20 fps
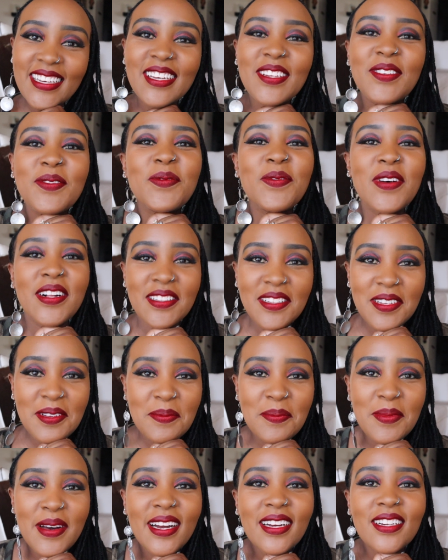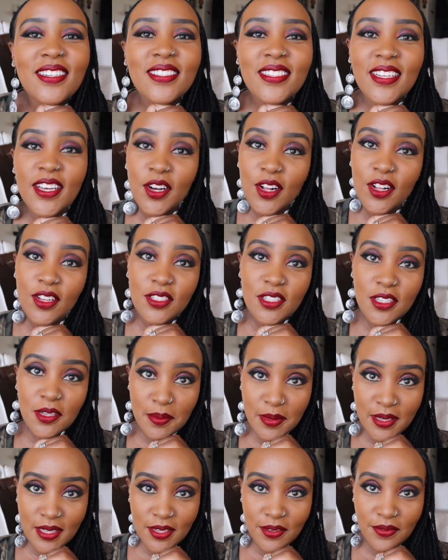and welcome back to Psychology
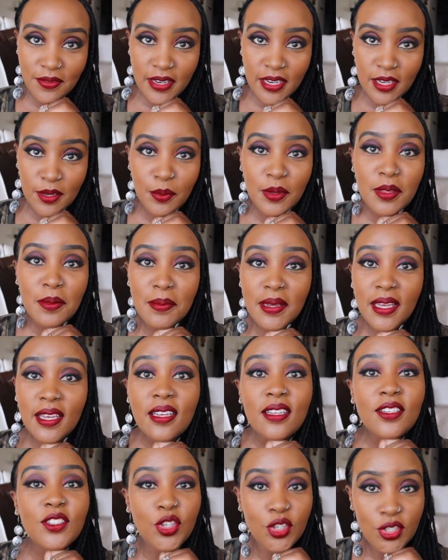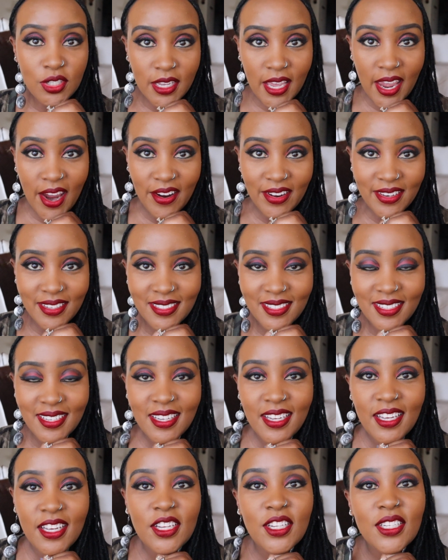Demystified with me, Dr. Karen.
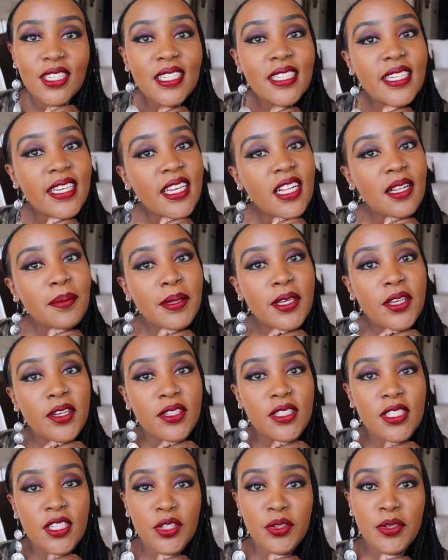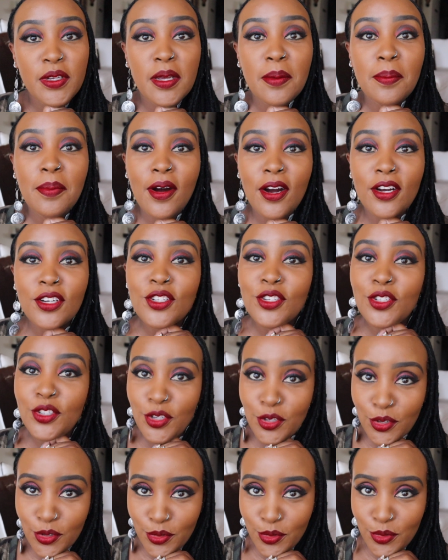Today I'll be continuing part
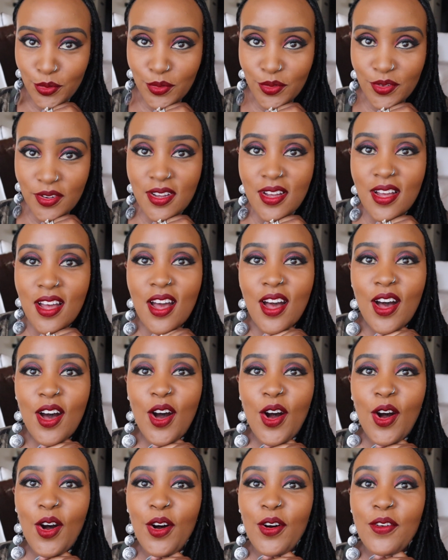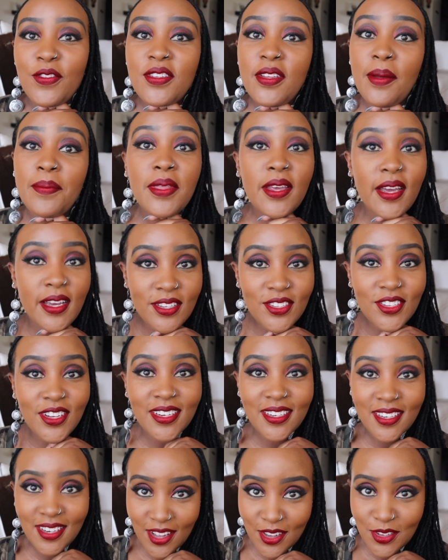2 of something I
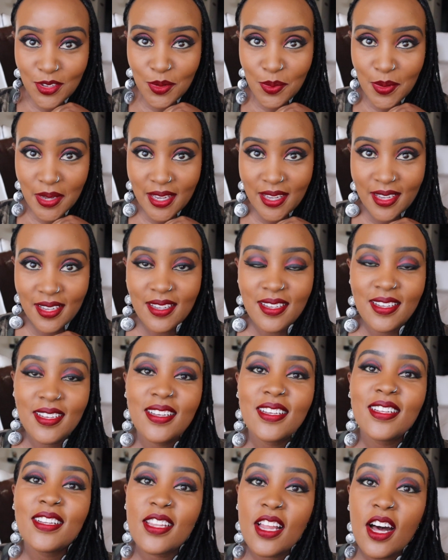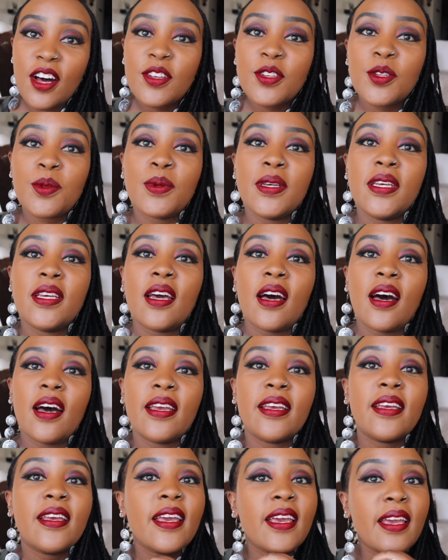started last week. Last week
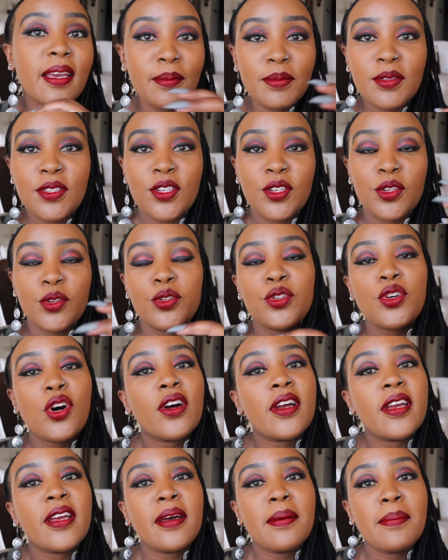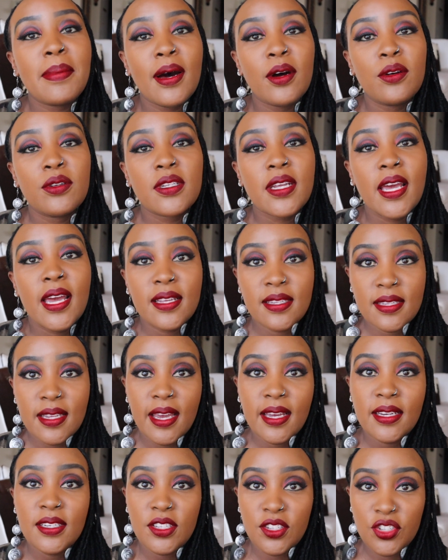I came to you talking about
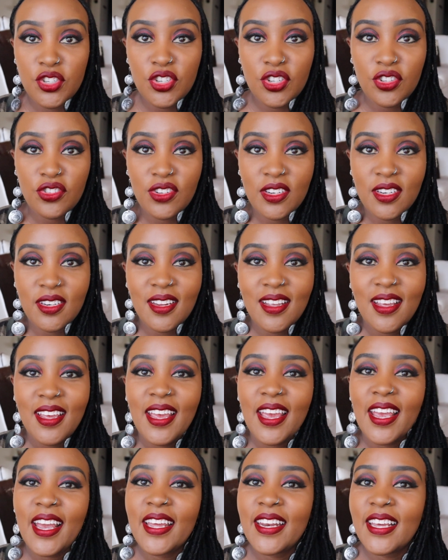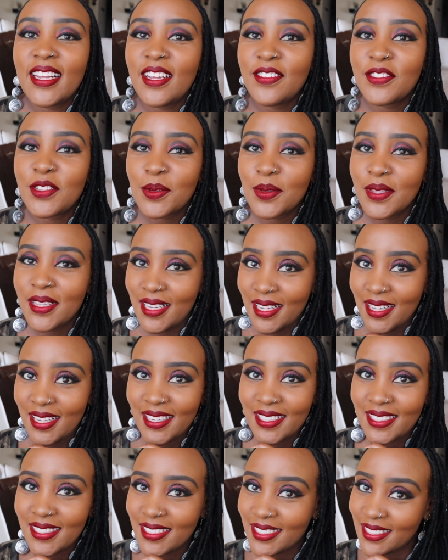anxiety in children, and I left you with a
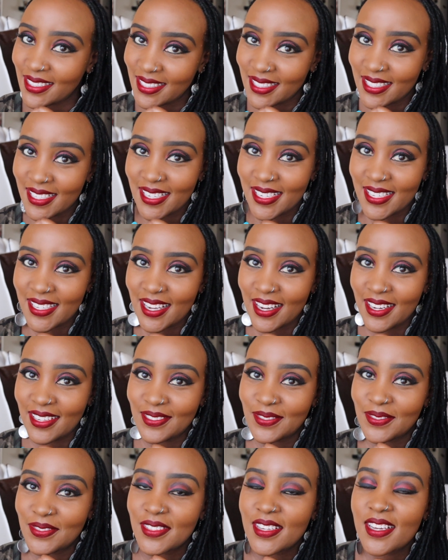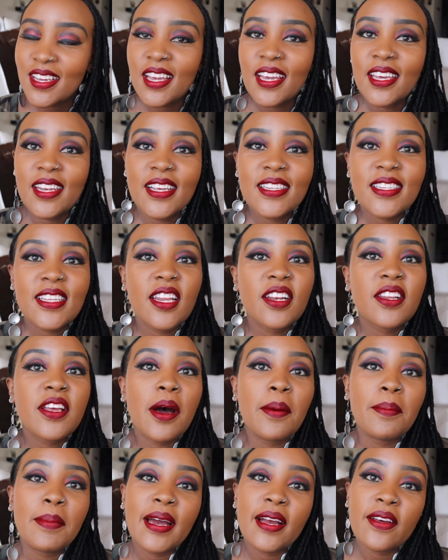little teaser. And I said I'd
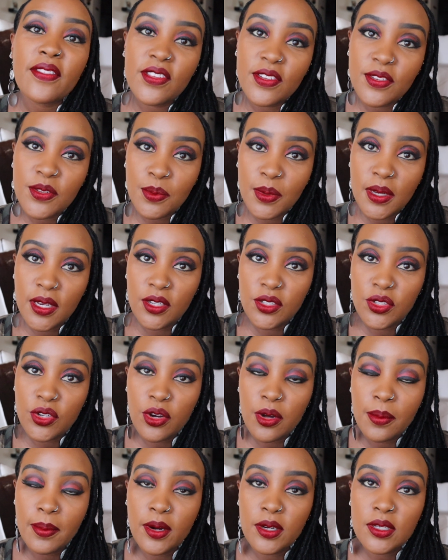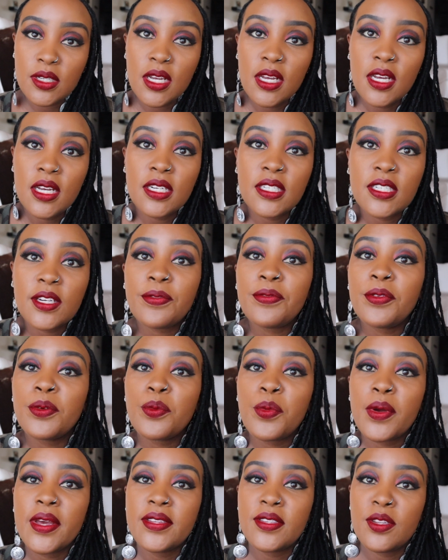come back this week and talk about
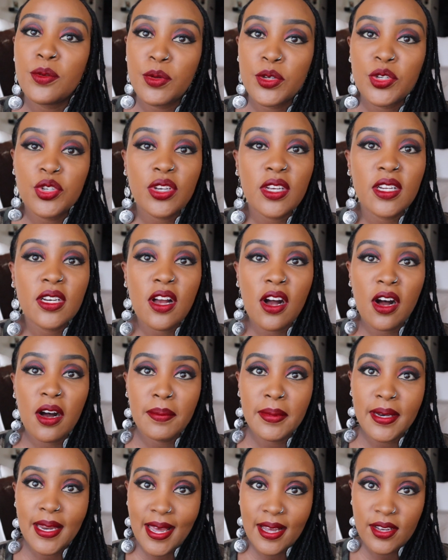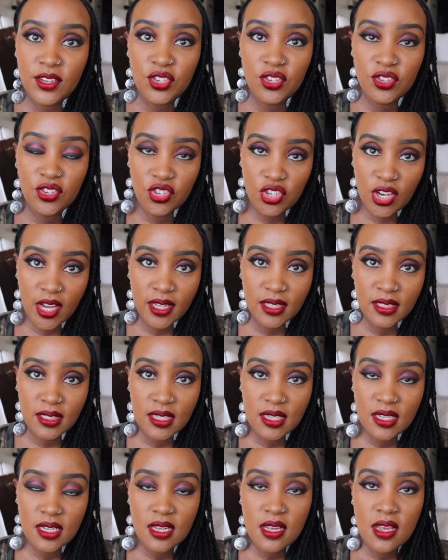different ways in which you can calm an anxious
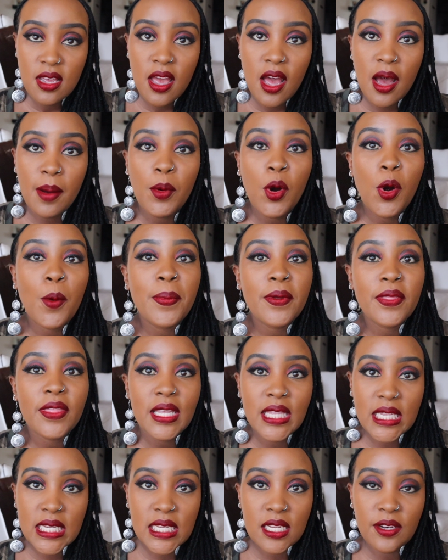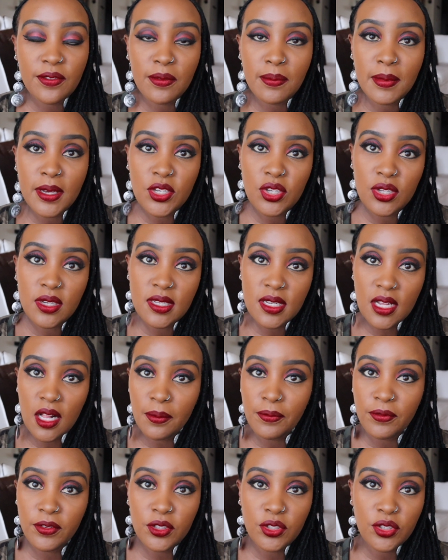child. I'm hoping that this information is
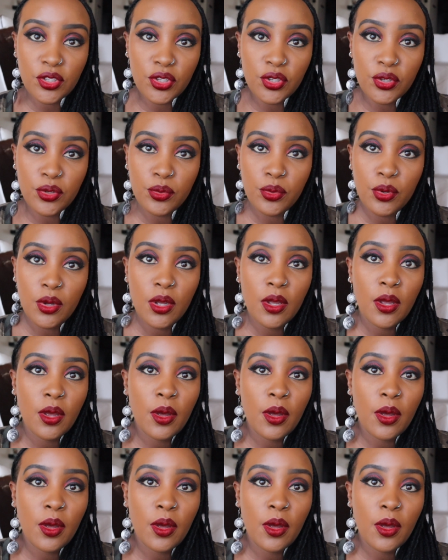helpful to you